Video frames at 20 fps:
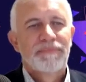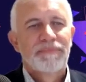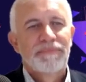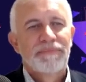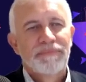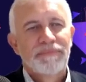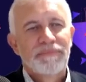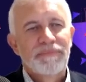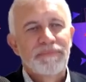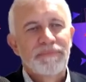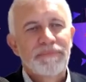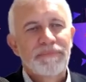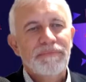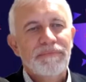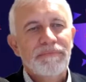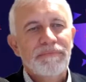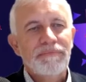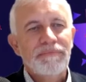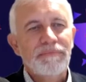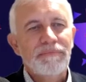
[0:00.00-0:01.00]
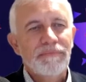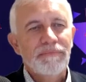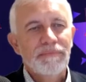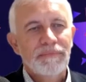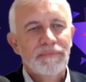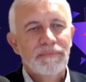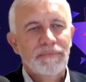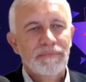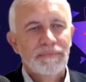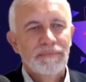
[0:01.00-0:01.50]

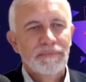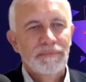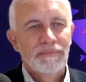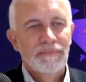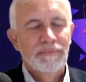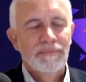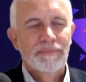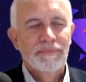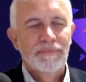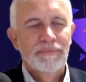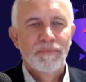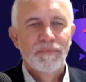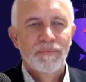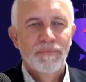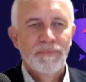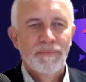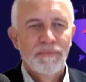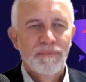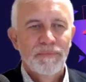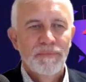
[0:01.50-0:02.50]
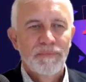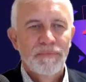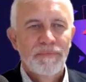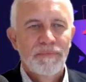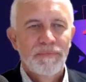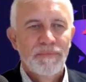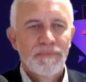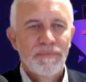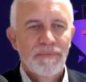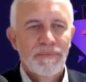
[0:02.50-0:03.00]

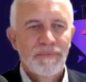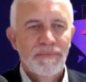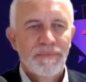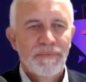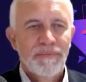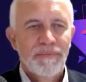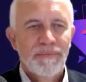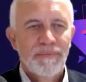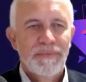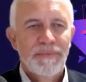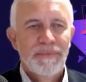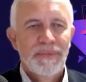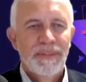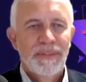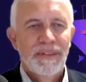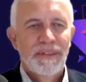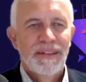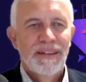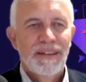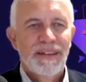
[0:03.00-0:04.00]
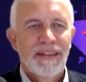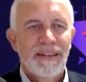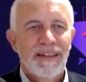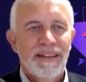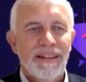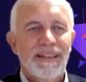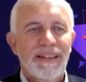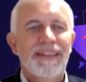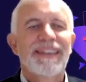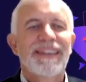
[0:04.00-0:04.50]

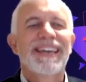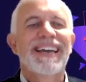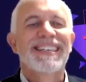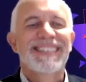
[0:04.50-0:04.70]
This person isn't speaking.